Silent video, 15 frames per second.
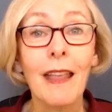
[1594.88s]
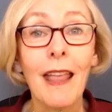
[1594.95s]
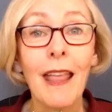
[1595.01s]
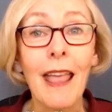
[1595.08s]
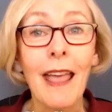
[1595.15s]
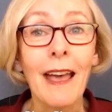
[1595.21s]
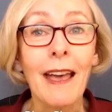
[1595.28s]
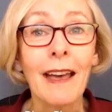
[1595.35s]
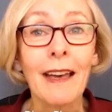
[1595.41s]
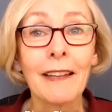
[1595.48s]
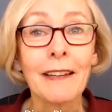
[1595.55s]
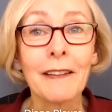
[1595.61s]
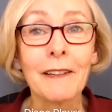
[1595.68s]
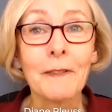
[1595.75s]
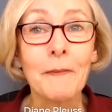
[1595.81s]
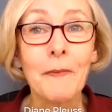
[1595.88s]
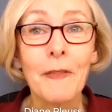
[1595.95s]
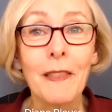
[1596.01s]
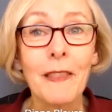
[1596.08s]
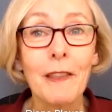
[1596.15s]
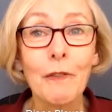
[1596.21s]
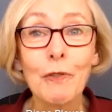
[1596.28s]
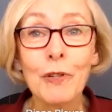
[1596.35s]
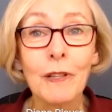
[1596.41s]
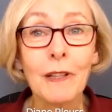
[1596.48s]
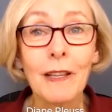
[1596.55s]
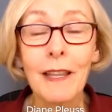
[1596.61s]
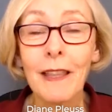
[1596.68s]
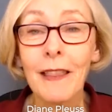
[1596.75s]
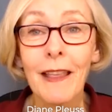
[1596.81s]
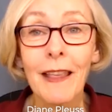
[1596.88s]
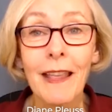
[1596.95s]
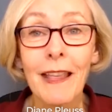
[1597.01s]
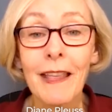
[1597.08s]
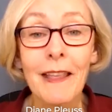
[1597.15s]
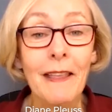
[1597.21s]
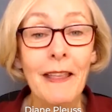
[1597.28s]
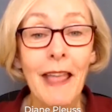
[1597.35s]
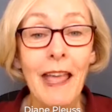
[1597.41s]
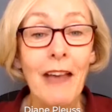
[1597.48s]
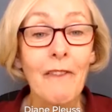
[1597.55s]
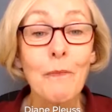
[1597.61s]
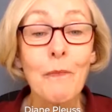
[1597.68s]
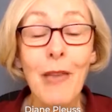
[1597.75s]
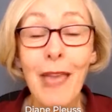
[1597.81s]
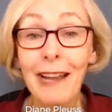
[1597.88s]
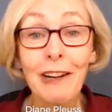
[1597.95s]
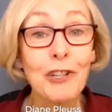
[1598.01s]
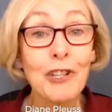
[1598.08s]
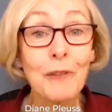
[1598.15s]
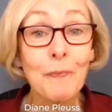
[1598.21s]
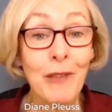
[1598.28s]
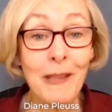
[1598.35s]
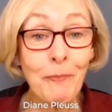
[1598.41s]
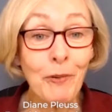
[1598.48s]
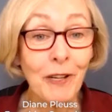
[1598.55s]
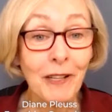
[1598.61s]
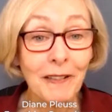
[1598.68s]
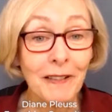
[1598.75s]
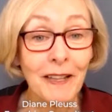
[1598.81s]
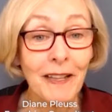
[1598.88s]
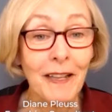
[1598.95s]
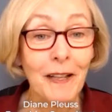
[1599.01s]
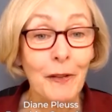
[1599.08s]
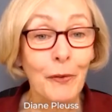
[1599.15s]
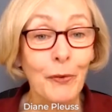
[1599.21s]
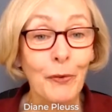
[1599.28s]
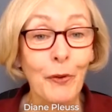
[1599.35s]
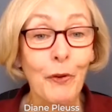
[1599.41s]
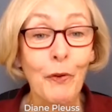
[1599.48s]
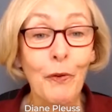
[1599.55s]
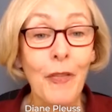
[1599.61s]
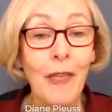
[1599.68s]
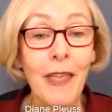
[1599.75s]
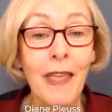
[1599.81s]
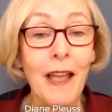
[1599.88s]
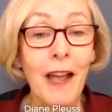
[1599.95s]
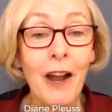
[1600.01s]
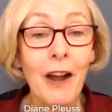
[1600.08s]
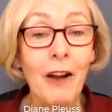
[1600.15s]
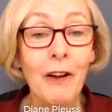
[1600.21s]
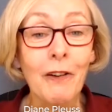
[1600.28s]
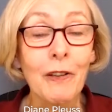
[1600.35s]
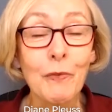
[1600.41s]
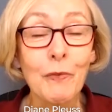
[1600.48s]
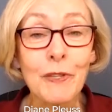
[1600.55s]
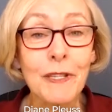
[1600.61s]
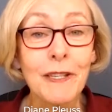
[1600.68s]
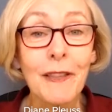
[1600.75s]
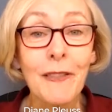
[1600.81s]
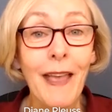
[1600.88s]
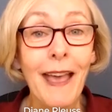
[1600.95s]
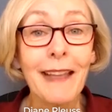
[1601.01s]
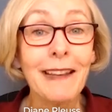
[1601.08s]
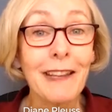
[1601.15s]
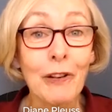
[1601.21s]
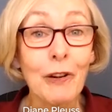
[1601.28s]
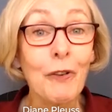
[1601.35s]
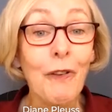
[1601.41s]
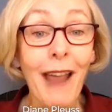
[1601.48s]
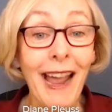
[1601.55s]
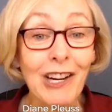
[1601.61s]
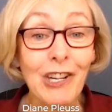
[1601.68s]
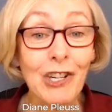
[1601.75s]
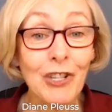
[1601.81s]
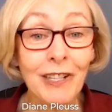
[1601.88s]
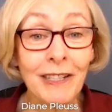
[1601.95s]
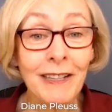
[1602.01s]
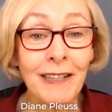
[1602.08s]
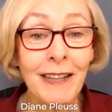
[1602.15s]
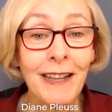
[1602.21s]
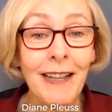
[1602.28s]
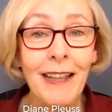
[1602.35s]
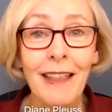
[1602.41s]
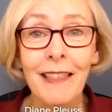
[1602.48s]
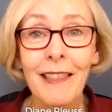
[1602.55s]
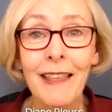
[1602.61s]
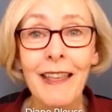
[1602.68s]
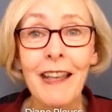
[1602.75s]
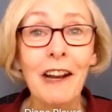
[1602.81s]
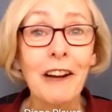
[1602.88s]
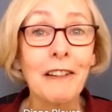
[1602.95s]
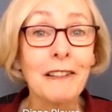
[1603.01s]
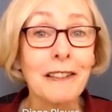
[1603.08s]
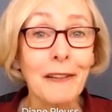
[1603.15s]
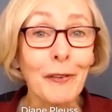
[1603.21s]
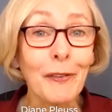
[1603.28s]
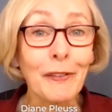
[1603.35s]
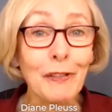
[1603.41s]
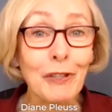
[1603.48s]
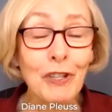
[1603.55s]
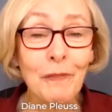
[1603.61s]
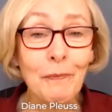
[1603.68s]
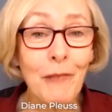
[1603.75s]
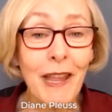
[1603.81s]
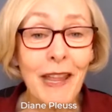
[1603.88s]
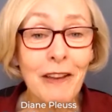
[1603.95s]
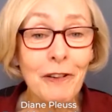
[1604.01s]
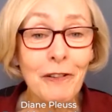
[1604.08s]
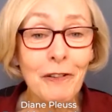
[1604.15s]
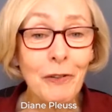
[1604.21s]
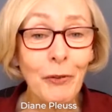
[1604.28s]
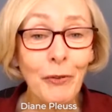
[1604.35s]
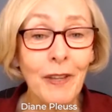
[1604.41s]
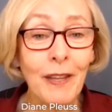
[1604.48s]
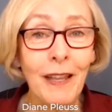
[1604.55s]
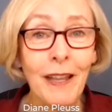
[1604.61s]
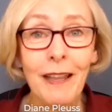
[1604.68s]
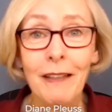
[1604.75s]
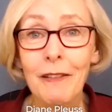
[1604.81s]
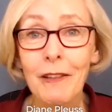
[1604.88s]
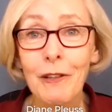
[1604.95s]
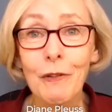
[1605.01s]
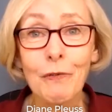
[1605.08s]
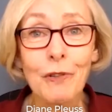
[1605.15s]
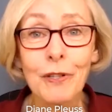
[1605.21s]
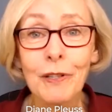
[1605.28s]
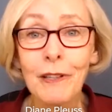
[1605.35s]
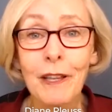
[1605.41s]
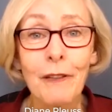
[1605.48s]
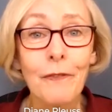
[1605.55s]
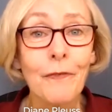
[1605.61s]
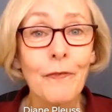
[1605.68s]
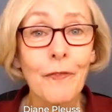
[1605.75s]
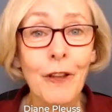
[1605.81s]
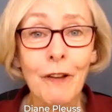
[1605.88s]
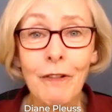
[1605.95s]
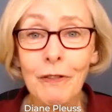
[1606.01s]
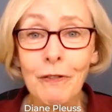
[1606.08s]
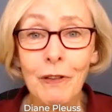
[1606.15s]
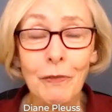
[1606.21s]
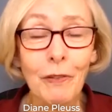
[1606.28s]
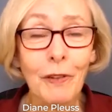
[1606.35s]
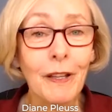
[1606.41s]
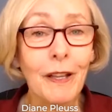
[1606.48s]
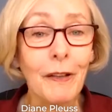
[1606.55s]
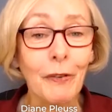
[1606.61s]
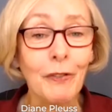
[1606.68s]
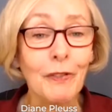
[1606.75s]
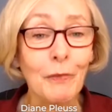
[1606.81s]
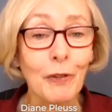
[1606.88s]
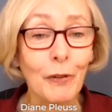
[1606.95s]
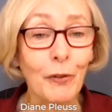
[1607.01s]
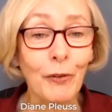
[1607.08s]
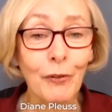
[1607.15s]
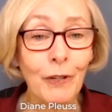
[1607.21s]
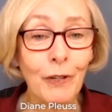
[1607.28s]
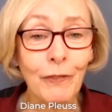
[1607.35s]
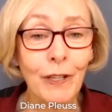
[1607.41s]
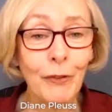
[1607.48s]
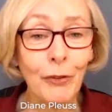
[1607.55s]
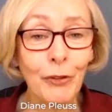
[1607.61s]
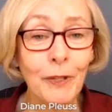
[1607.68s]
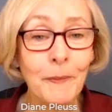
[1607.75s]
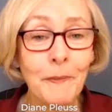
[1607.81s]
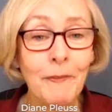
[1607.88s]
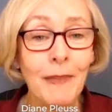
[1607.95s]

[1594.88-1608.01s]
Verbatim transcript: and usually they have managed people. So they are used to that interaction. They are decision makers, usually very good with customer service.